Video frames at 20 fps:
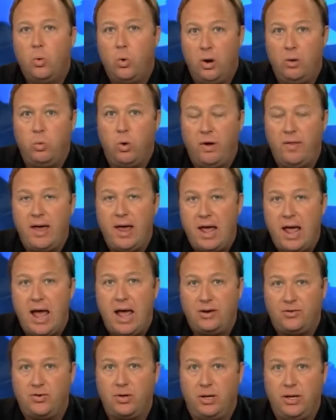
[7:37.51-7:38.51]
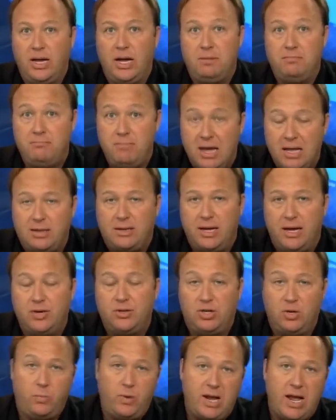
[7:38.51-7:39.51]
where, where they actually admit
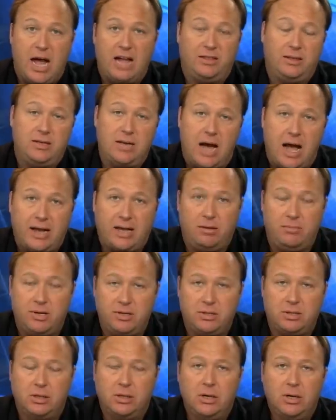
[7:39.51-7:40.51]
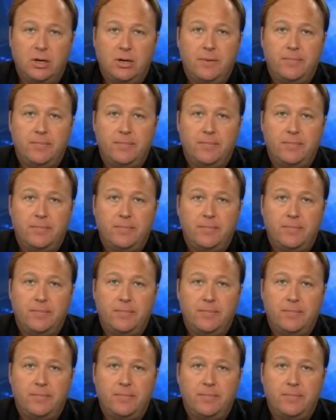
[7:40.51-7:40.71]
this, and we got the documents.